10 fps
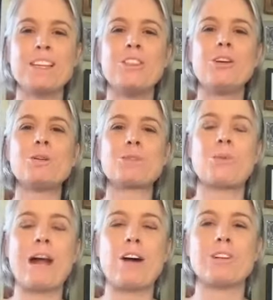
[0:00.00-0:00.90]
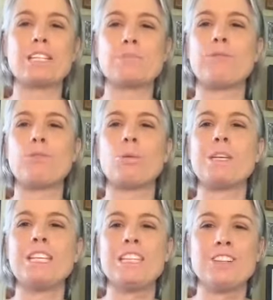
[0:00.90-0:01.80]
those around us before
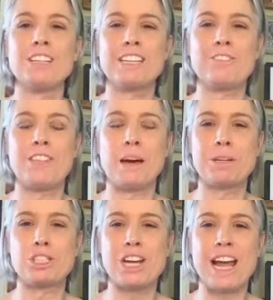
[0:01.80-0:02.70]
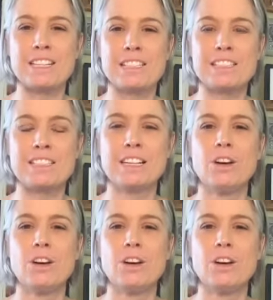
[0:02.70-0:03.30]
we even give them a chance